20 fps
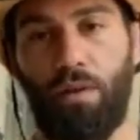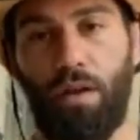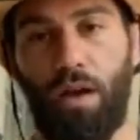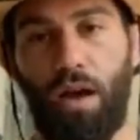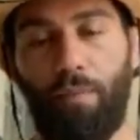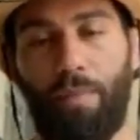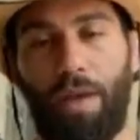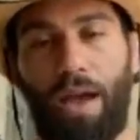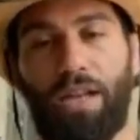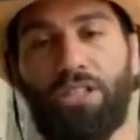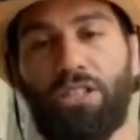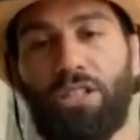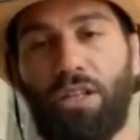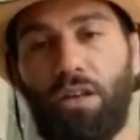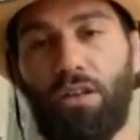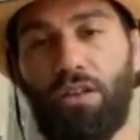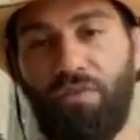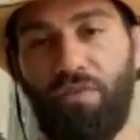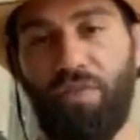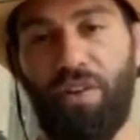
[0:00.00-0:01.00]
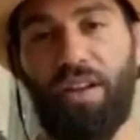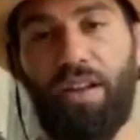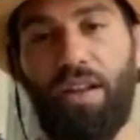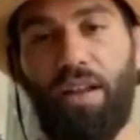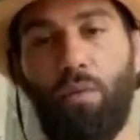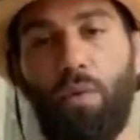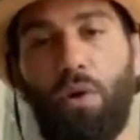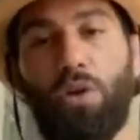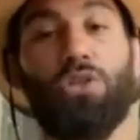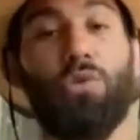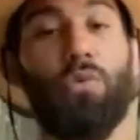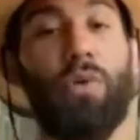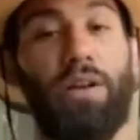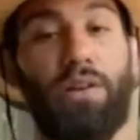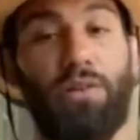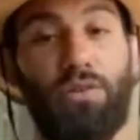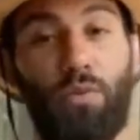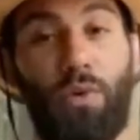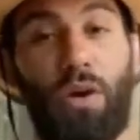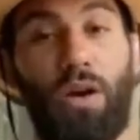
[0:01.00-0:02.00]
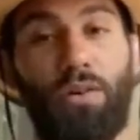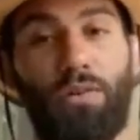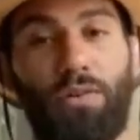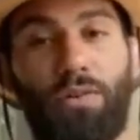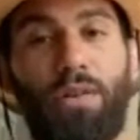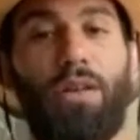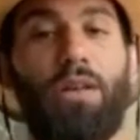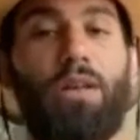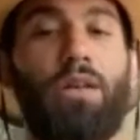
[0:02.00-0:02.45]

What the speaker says: I'm actually undefeated at welterweight as well.